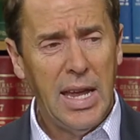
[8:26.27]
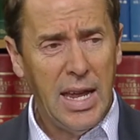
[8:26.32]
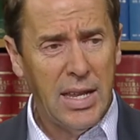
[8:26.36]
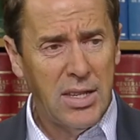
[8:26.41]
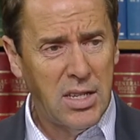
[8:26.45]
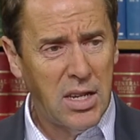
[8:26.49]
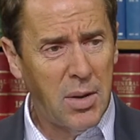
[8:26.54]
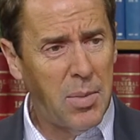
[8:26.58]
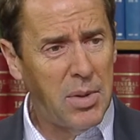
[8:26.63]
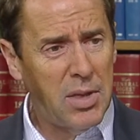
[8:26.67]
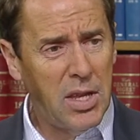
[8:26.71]
in
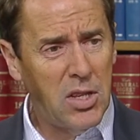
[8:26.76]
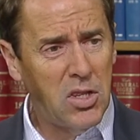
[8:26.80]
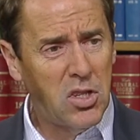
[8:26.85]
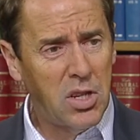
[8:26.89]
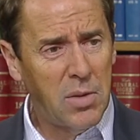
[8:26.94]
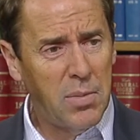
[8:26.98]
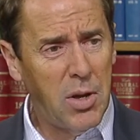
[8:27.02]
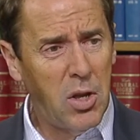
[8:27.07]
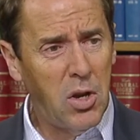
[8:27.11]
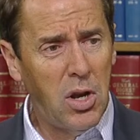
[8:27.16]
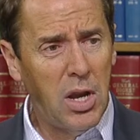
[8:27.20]
some of these
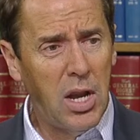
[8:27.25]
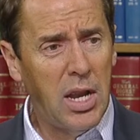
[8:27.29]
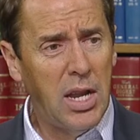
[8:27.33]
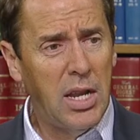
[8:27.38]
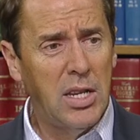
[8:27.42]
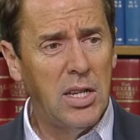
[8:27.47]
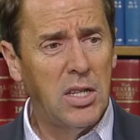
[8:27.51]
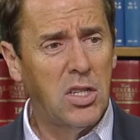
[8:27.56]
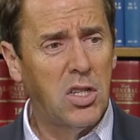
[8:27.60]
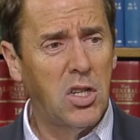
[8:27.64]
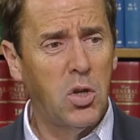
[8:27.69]

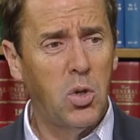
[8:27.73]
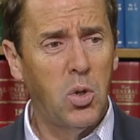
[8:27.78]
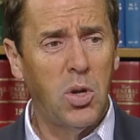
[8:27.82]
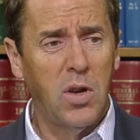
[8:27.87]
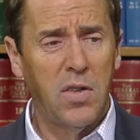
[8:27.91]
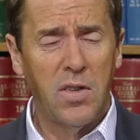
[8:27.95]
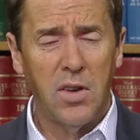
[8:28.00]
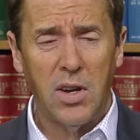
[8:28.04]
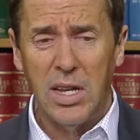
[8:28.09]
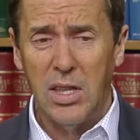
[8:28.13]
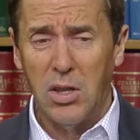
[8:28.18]
communities who
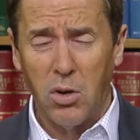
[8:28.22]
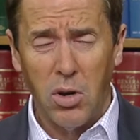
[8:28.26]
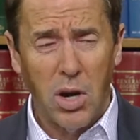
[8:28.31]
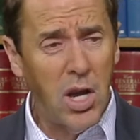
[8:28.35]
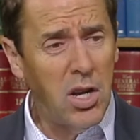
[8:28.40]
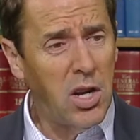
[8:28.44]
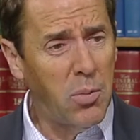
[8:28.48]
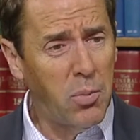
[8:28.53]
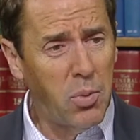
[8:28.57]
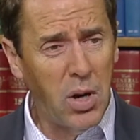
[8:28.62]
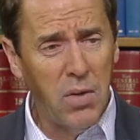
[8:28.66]
are either
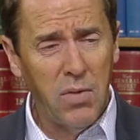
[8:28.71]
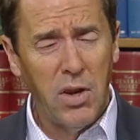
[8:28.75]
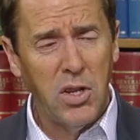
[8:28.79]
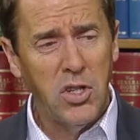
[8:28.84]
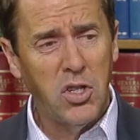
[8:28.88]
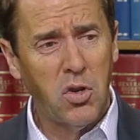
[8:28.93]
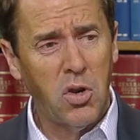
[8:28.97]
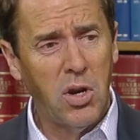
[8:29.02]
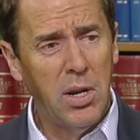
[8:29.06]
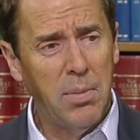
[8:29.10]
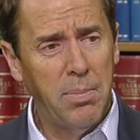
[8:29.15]

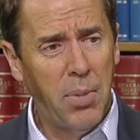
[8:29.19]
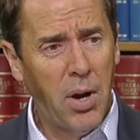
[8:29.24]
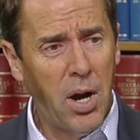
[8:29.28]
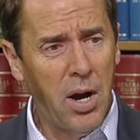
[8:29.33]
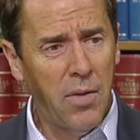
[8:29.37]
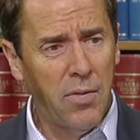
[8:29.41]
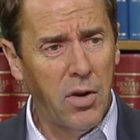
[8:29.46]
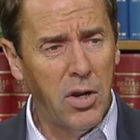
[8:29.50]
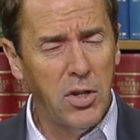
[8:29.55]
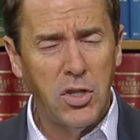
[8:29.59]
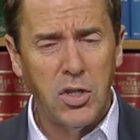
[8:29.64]
underprivileged or
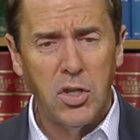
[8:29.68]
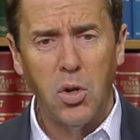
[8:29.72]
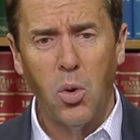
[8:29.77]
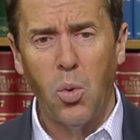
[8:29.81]
impoverished.